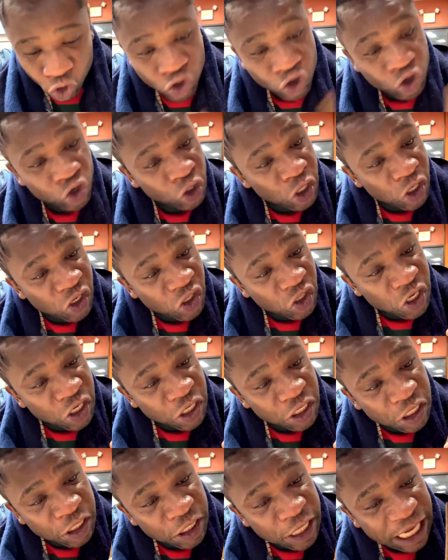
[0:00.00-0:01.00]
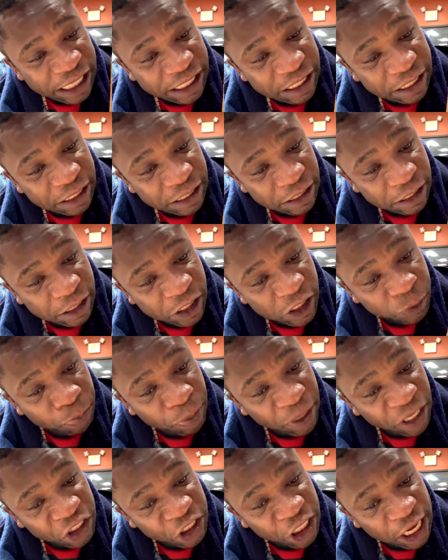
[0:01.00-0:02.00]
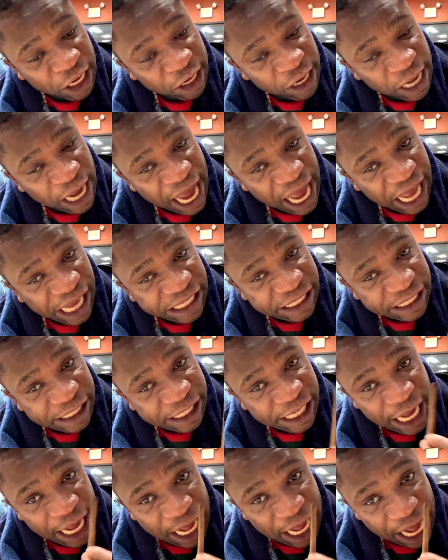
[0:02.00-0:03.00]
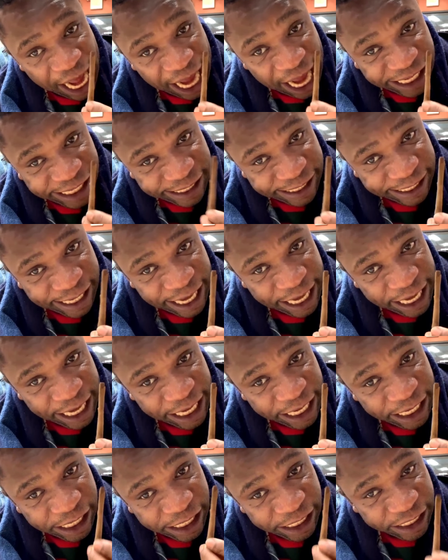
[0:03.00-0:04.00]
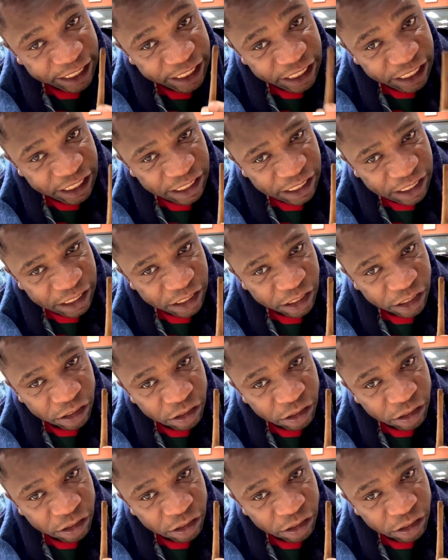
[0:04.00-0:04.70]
This thing is as special as I say it is.